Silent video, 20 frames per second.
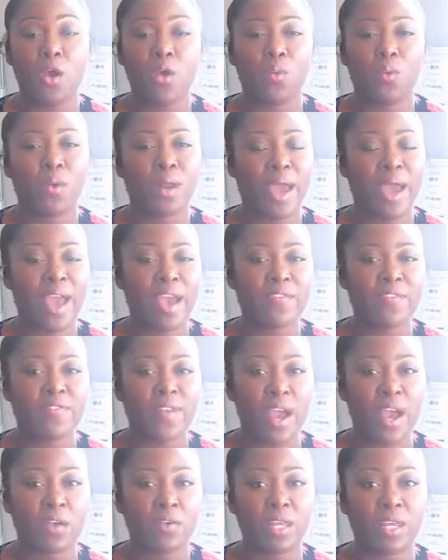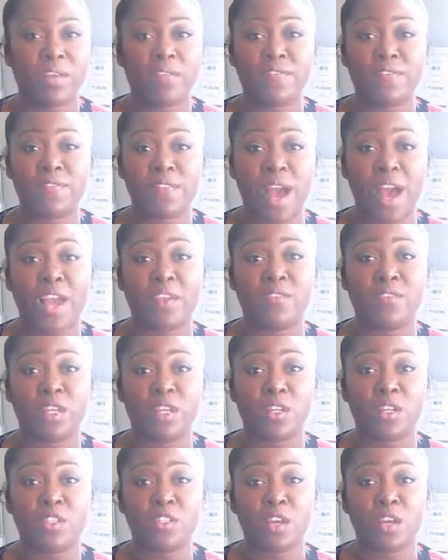what I have found in five
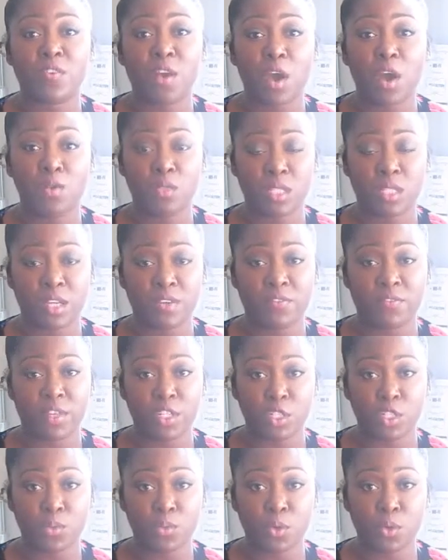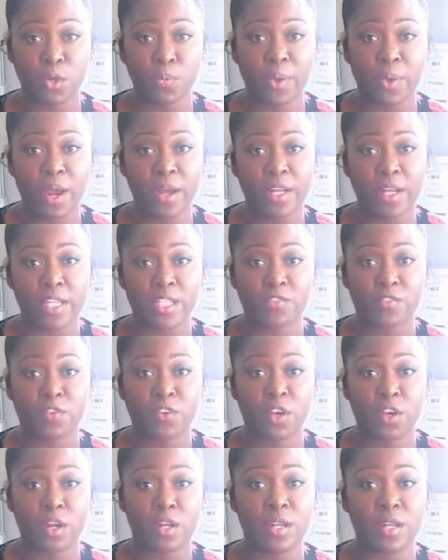years of hosting vision board parties
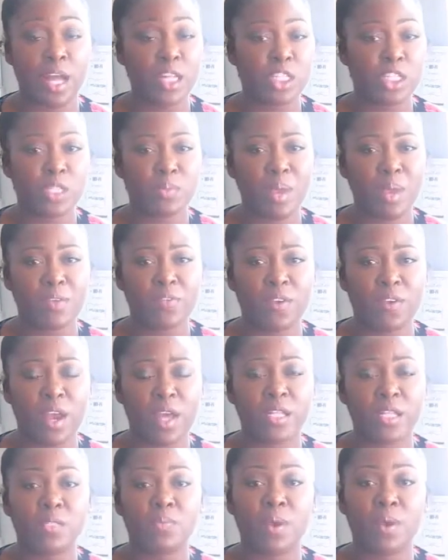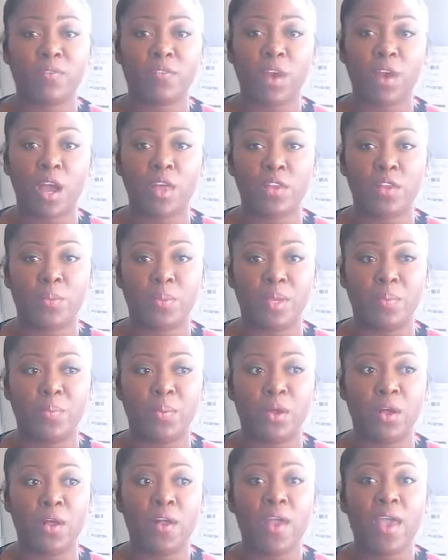for not just my friends but for other
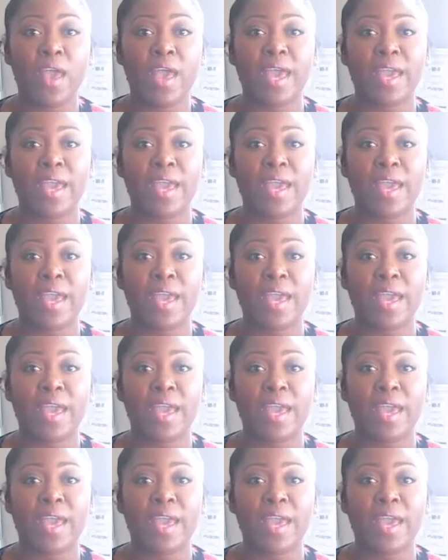people